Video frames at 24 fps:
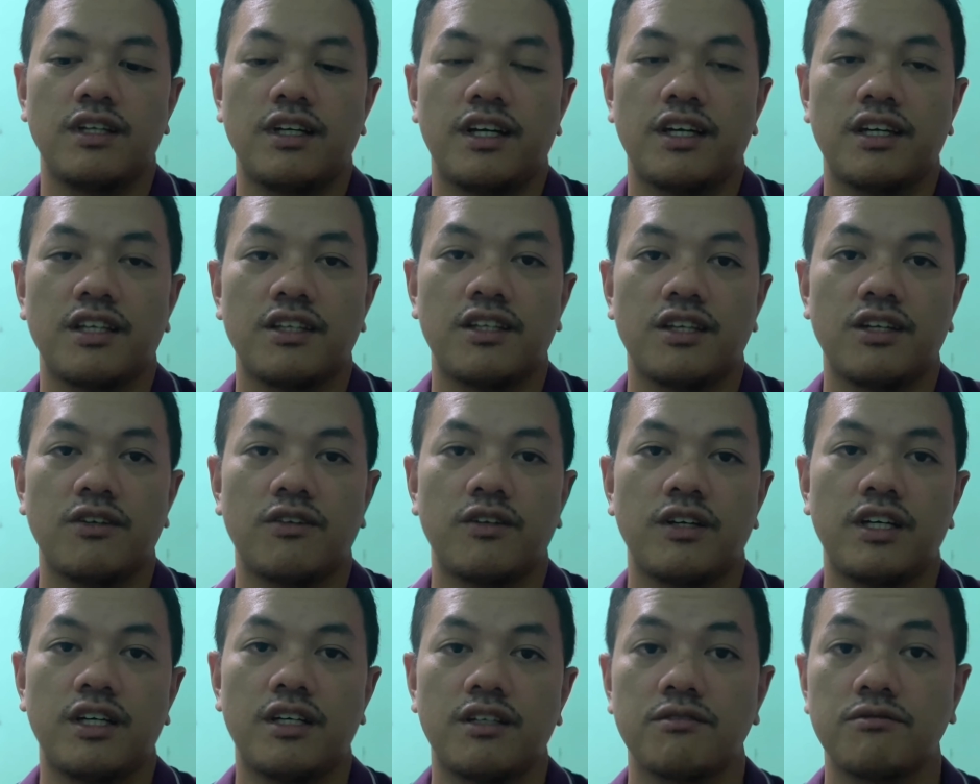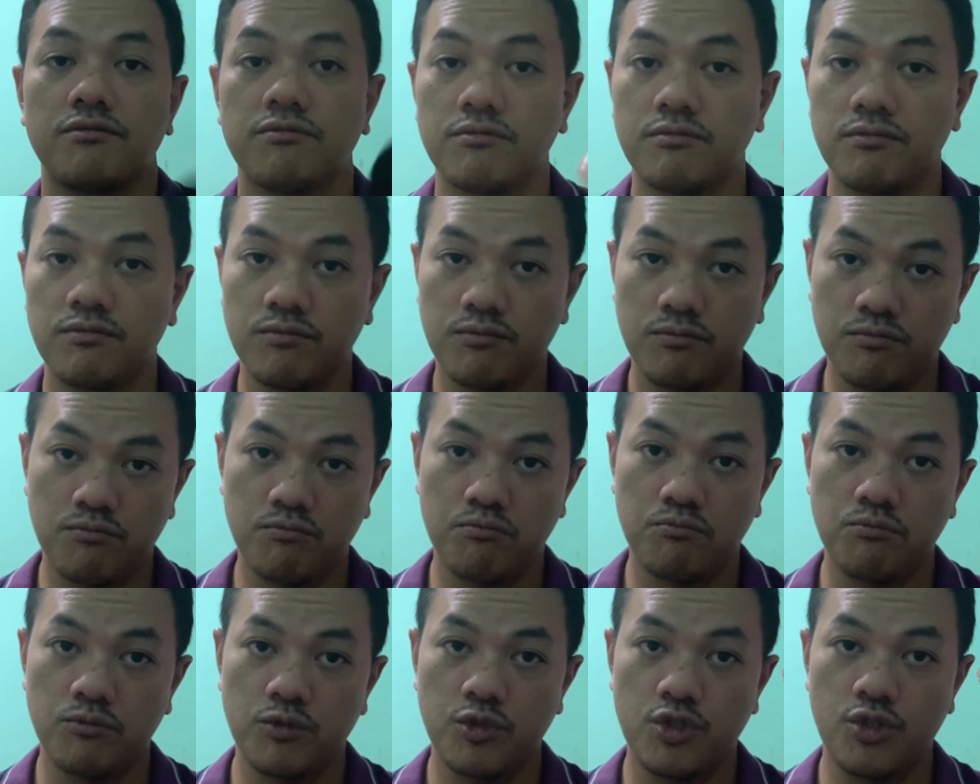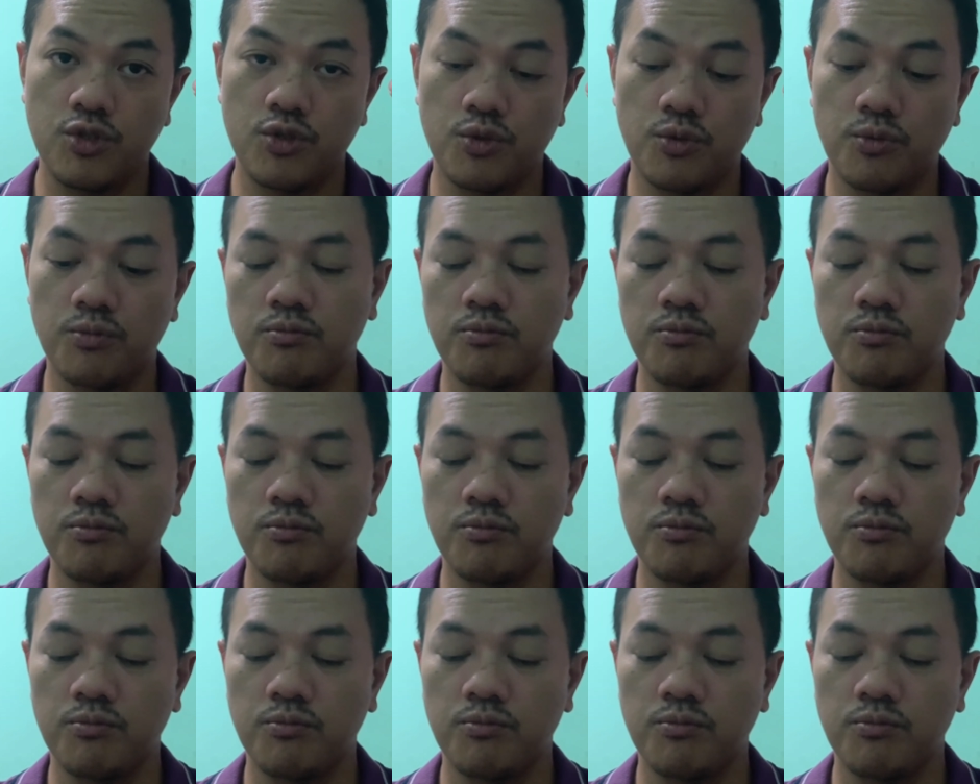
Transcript: I now have two